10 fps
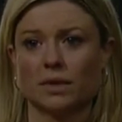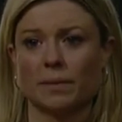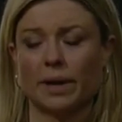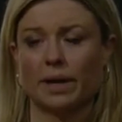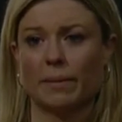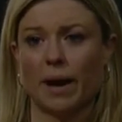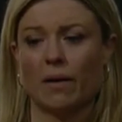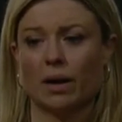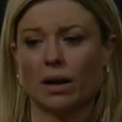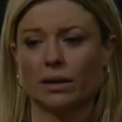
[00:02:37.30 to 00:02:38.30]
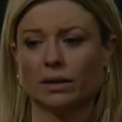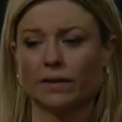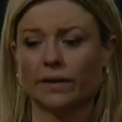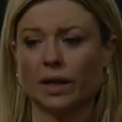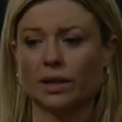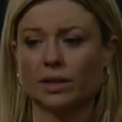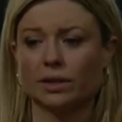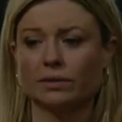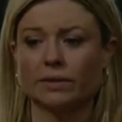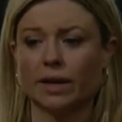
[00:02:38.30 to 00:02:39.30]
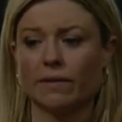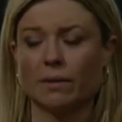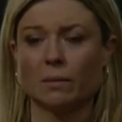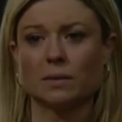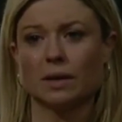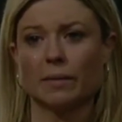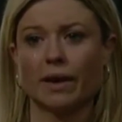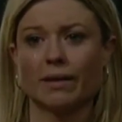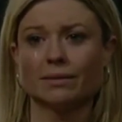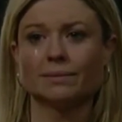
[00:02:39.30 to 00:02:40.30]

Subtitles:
There'd been a power cut in the village and everyone was up there.